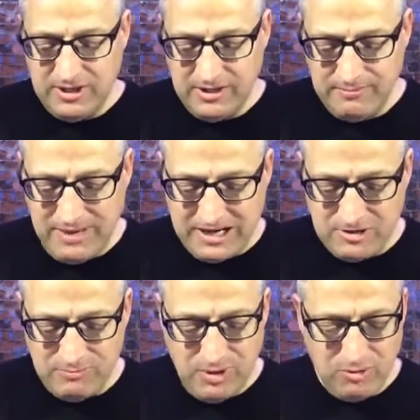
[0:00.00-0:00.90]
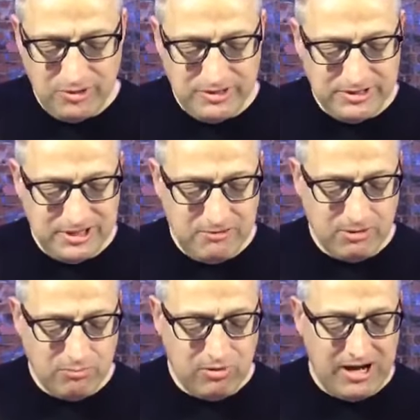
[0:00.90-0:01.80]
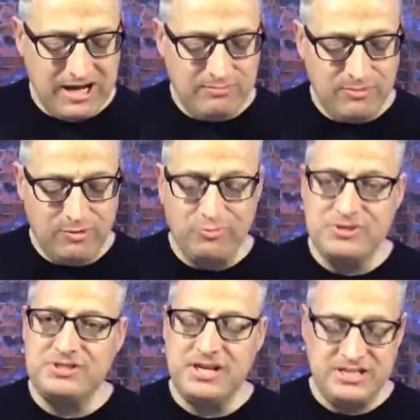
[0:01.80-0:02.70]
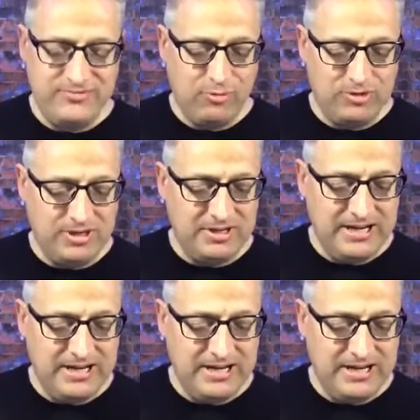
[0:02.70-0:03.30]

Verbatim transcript: uh, Michael Boland and Delbert Bryant, both with stage four lung